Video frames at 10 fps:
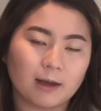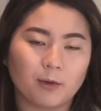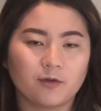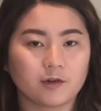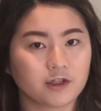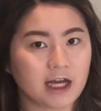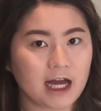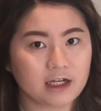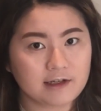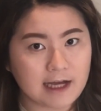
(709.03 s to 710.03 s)
I move on to
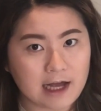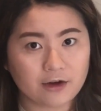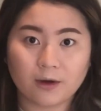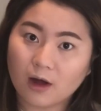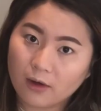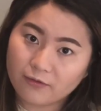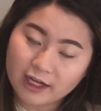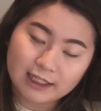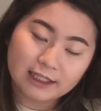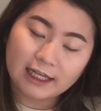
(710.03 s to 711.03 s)
eyeshadow,
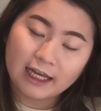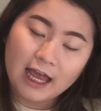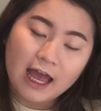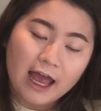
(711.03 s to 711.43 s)
obviously.